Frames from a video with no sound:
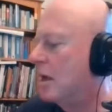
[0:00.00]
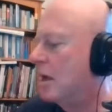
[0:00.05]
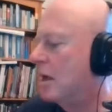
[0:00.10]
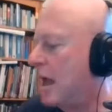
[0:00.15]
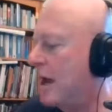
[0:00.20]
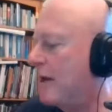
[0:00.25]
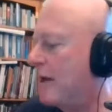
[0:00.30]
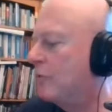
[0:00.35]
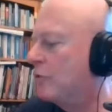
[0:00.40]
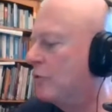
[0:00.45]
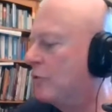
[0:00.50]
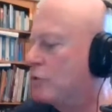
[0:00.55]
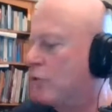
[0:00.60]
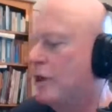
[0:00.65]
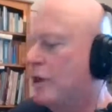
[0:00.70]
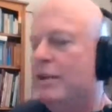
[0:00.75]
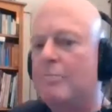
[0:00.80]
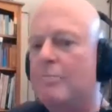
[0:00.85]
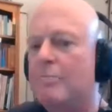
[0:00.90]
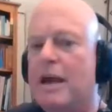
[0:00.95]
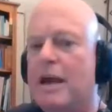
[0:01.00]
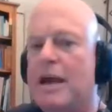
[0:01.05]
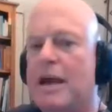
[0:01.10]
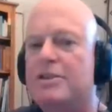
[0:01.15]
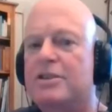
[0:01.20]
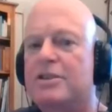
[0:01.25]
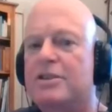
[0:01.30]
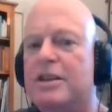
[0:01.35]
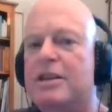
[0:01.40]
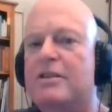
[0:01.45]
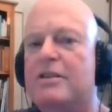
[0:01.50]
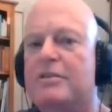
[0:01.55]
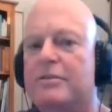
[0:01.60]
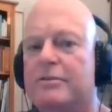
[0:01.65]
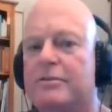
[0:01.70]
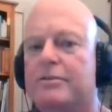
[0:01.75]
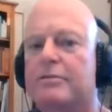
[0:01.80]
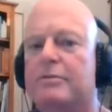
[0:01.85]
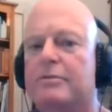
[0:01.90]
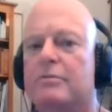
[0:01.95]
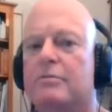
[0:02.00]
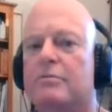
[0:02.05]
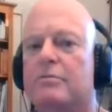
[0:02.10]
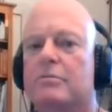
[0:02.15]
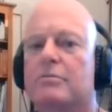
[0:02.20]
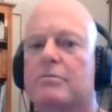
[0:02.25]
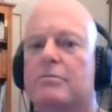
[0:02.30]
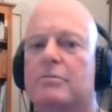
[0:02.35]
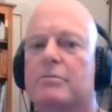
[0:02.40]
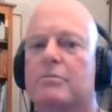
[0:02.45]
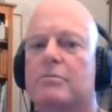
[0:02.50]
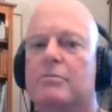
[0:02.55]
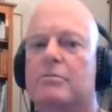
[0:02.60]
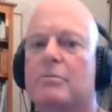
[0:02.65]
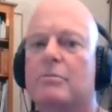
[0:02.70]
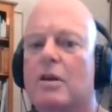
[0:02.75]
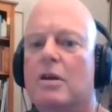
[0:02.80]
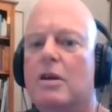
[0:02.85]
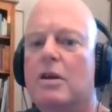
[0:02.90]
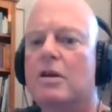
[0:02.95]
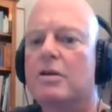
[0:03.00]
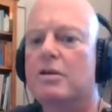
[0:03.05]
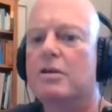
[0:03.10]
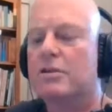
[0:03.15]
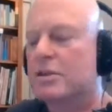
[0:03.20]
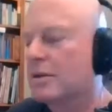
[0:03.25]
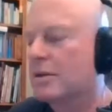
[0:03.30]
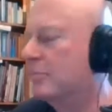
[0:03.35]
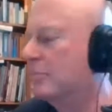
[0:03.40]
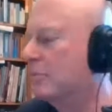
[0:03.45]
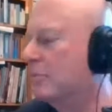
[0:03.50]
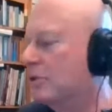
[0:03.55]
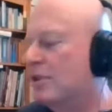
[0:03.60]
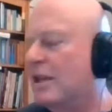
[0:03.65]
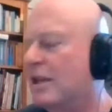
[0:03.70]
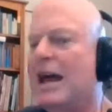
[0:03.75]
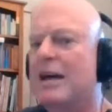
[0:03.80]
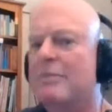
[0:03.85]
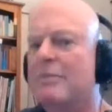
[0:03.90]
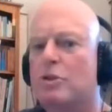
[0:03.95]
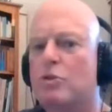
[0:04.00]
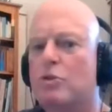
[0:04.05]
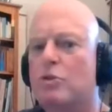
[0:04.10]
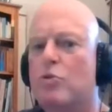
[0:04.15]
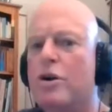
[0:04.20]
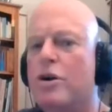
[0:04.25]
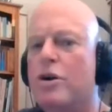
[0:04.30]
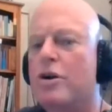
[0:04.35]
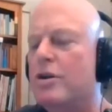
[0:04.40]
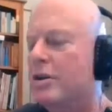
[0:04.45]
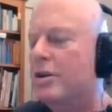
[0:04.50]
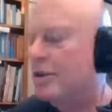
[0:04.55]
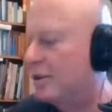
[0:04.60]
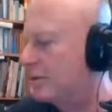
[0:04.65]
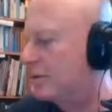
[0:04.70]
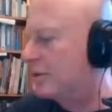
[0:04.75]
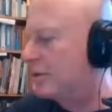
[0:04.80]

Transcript: I've trained myself, sometimes it works.